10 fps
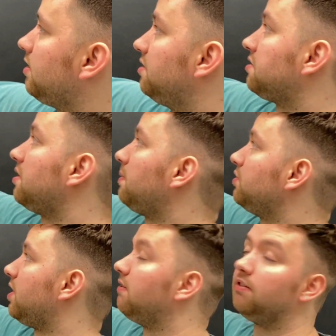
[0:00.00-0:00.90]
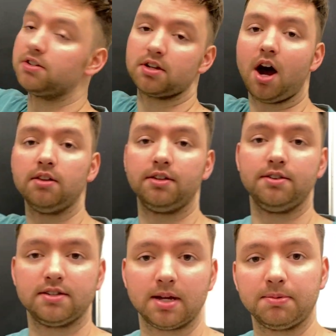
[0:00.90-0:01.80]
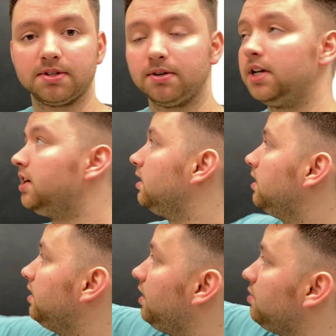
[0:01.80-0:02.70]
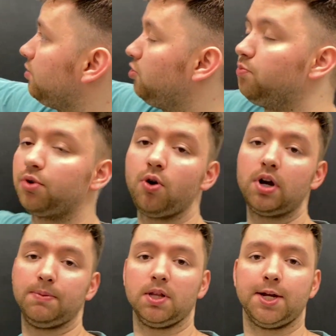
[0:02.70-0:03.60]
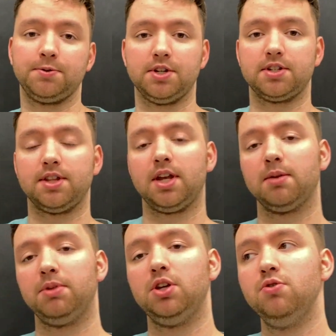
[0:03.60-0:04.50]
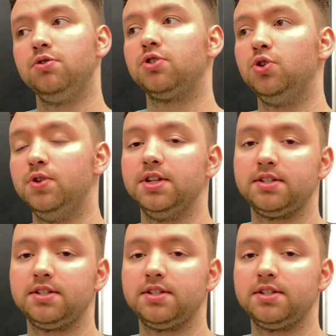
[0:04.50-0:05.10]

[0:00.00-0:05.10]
to just talk about Java versus Kotlin in this episode. These are two programming languages and they can be used to do the